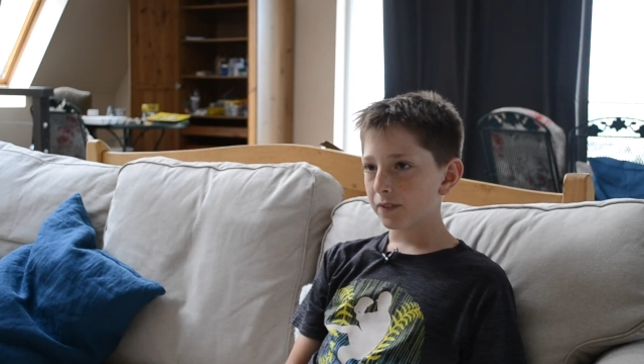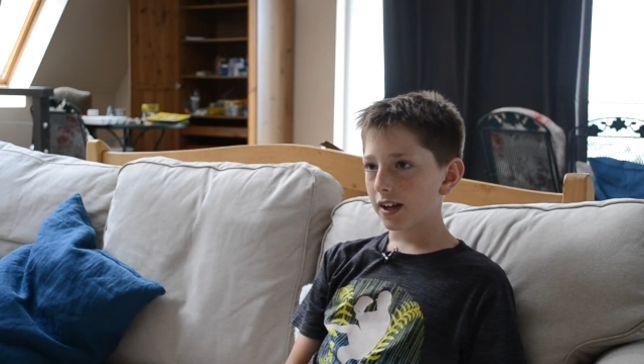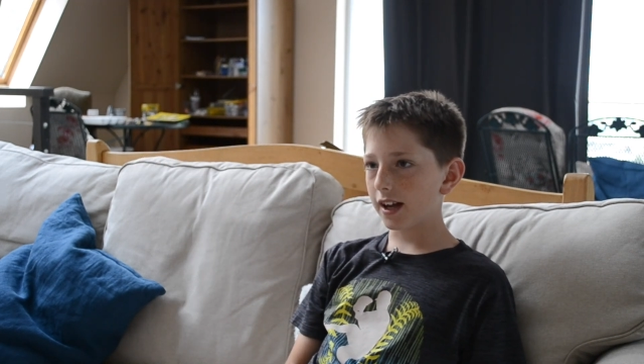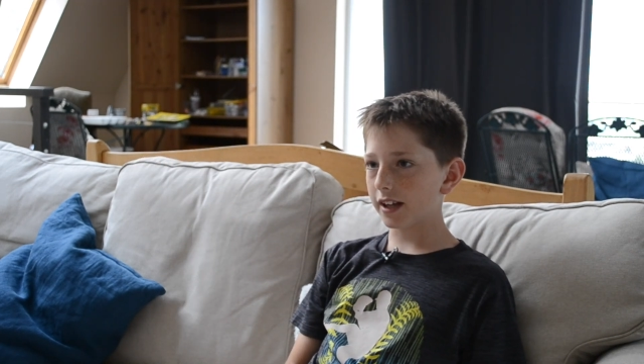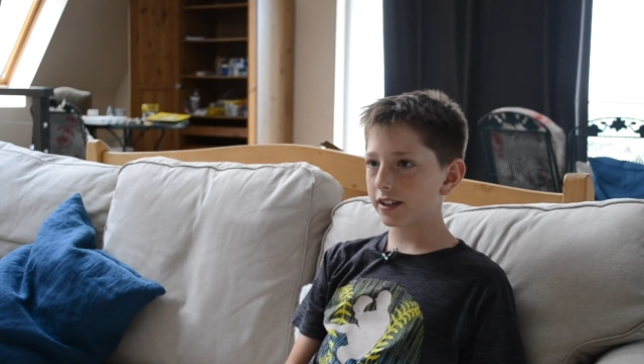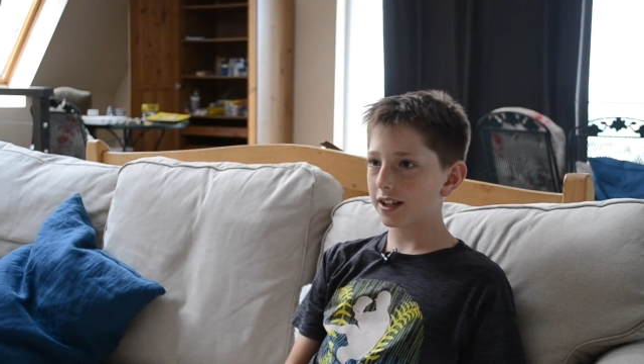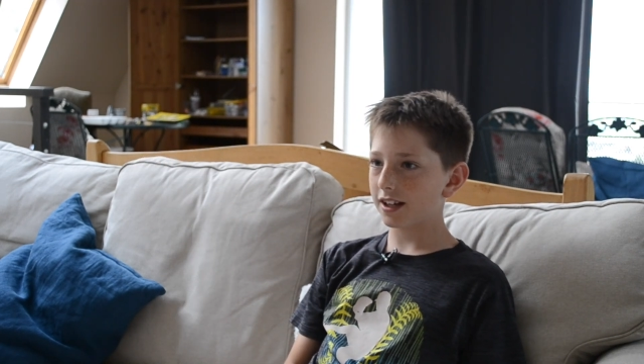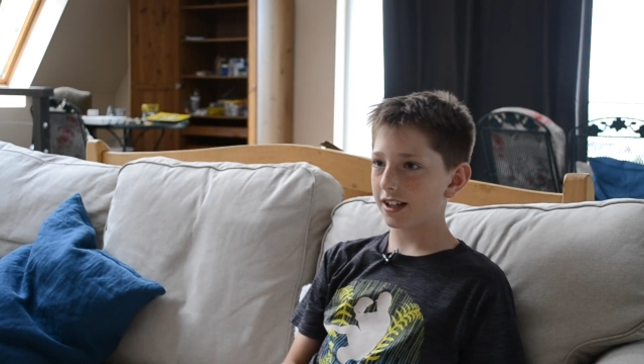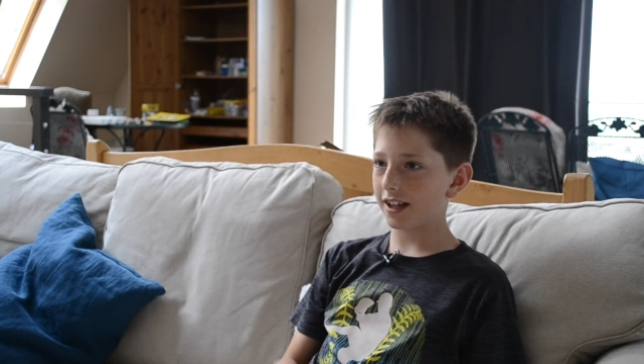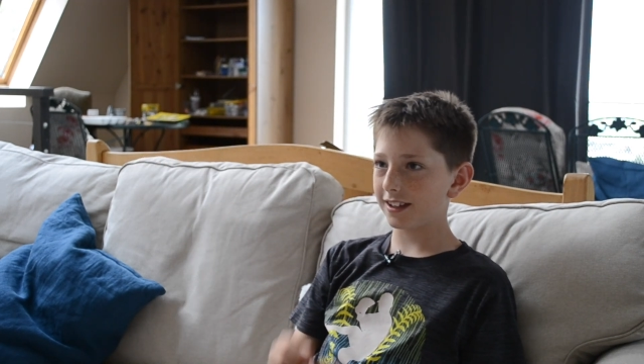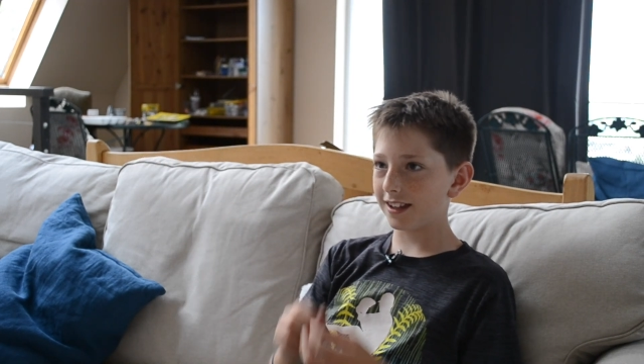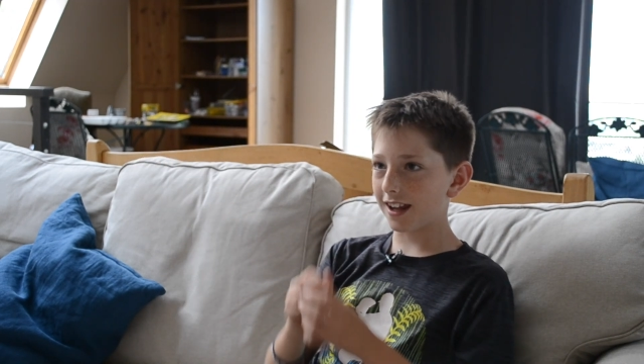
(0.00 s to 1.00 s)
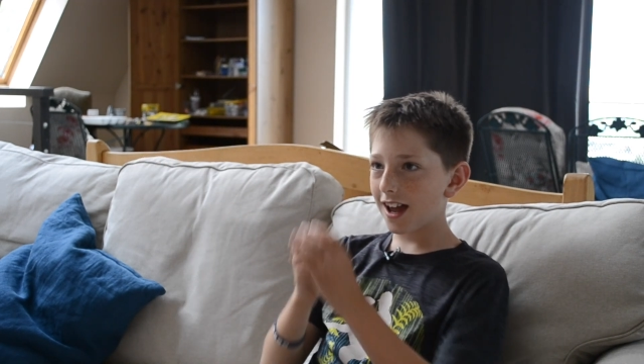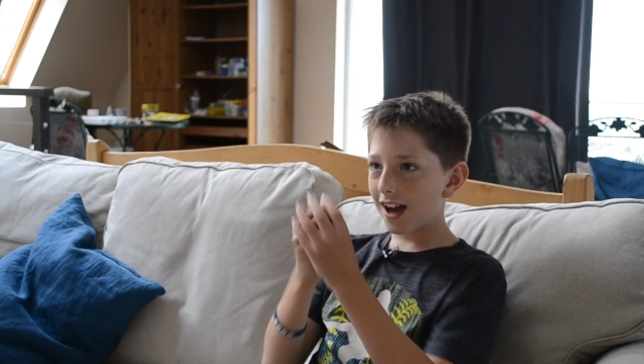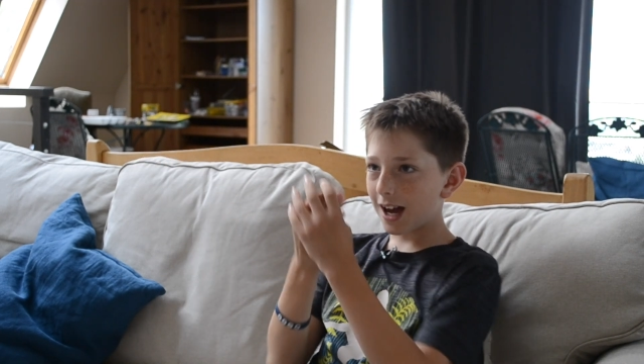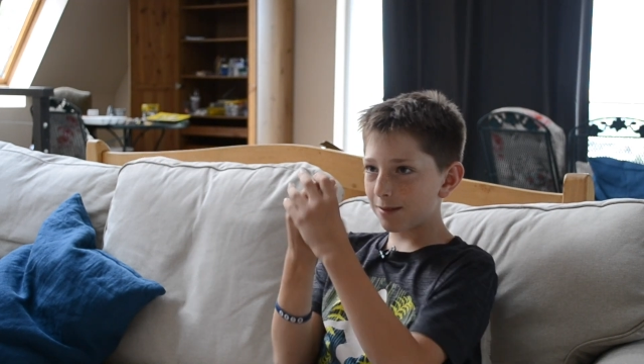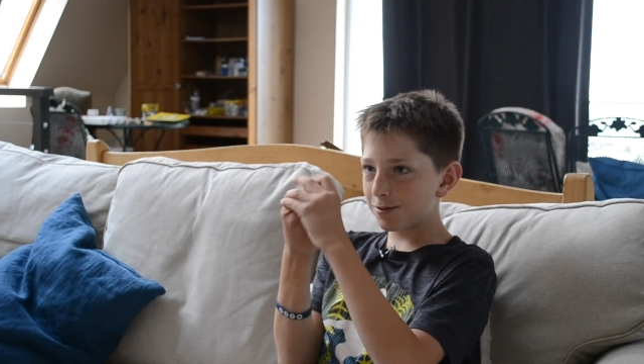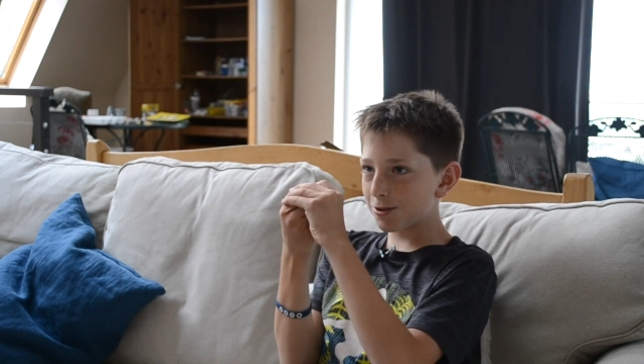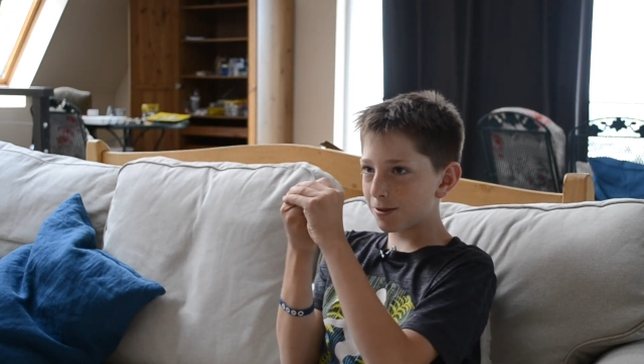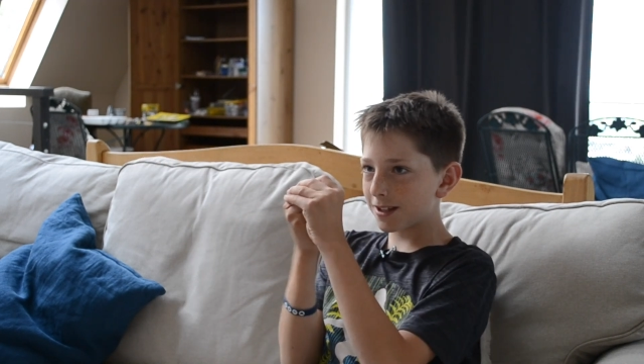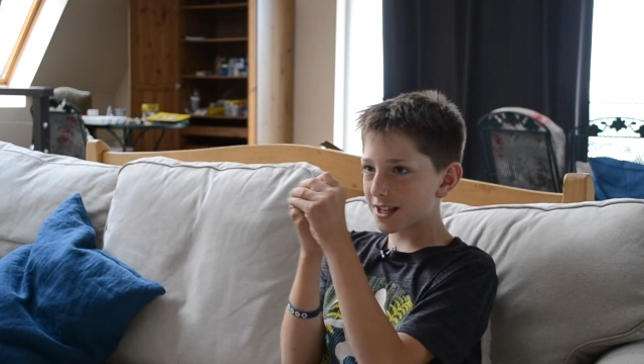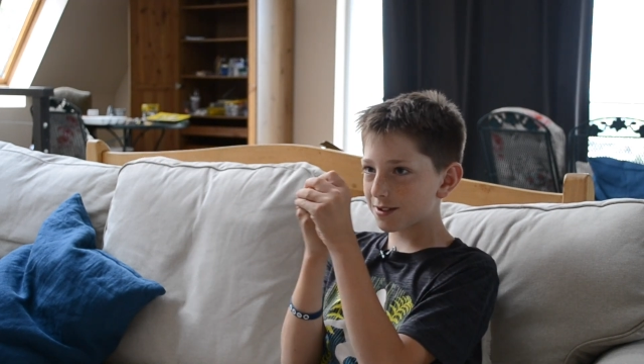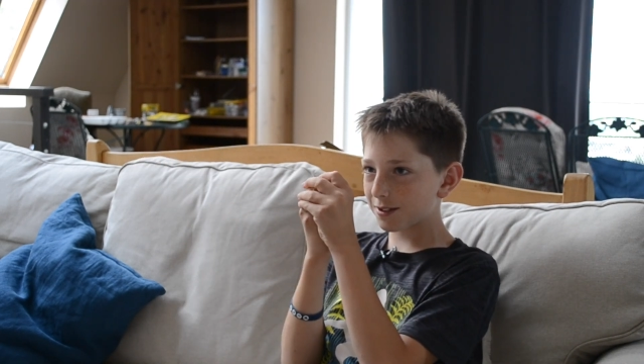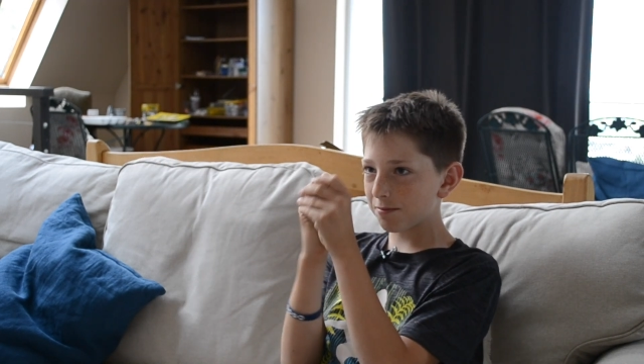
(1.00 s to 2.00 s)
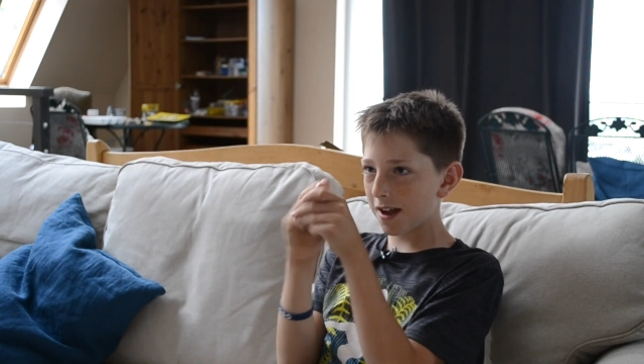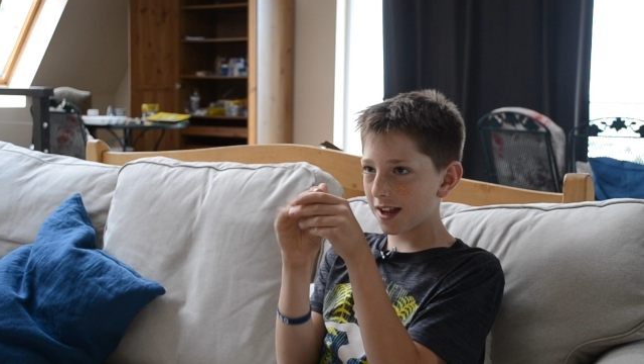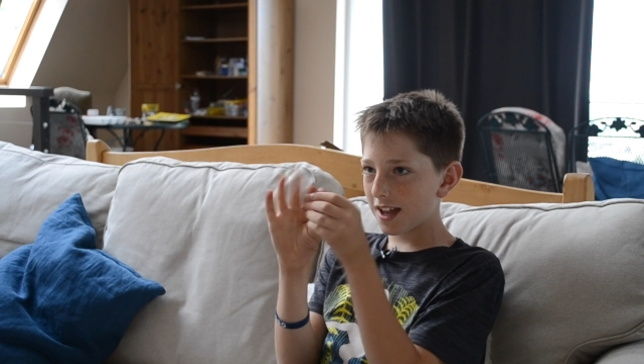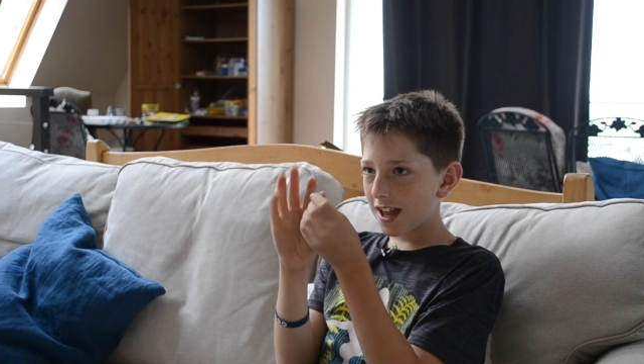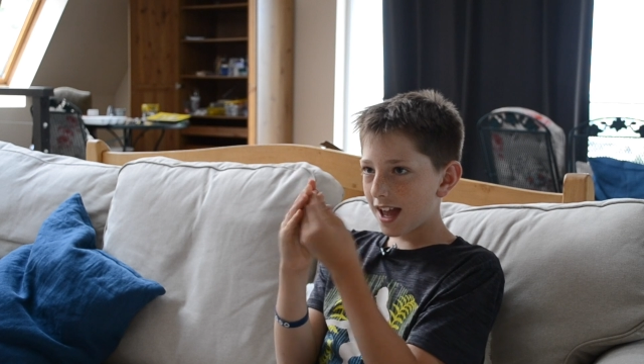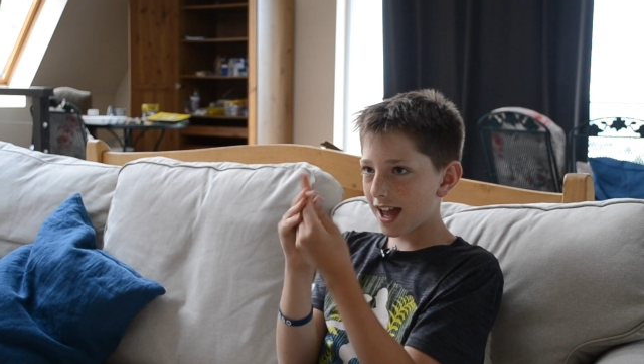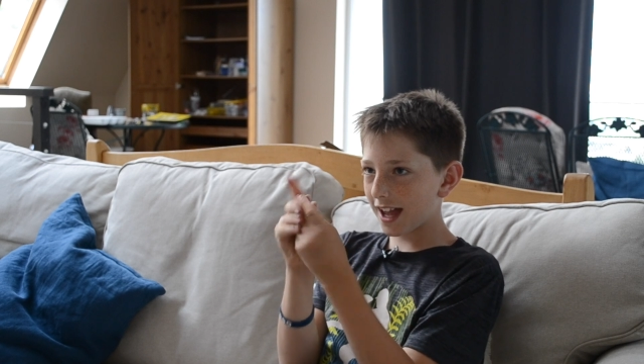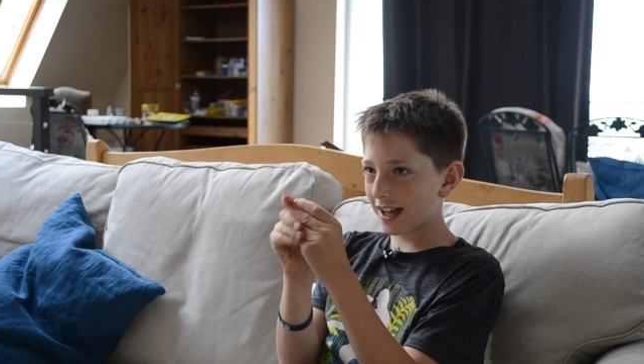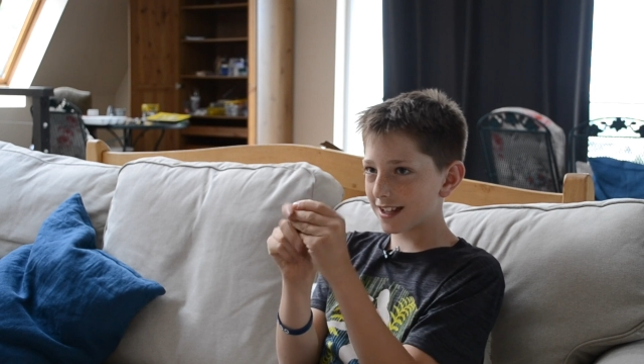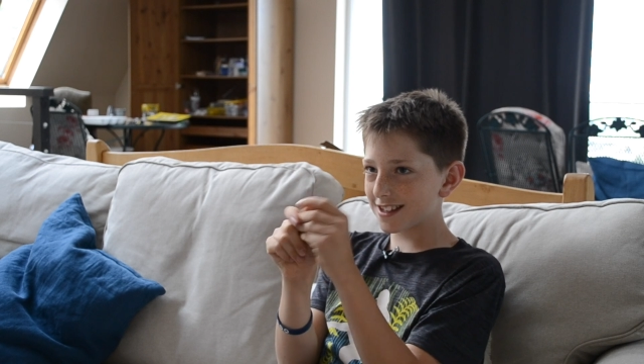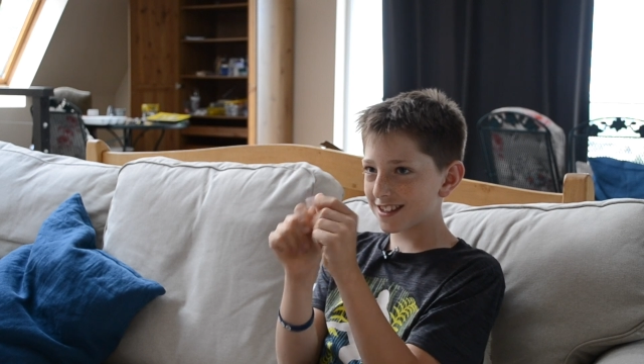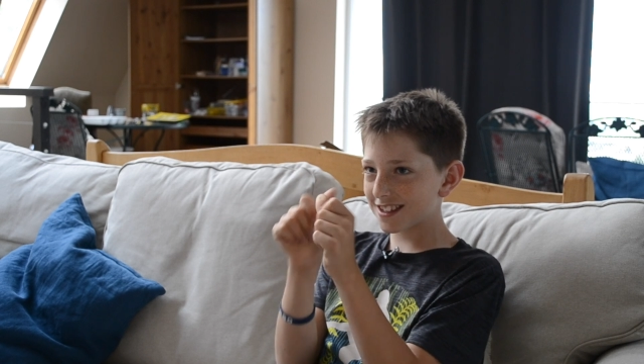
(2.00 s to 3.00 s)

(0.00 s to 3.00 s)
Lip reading: And then I'm doing this with my hands,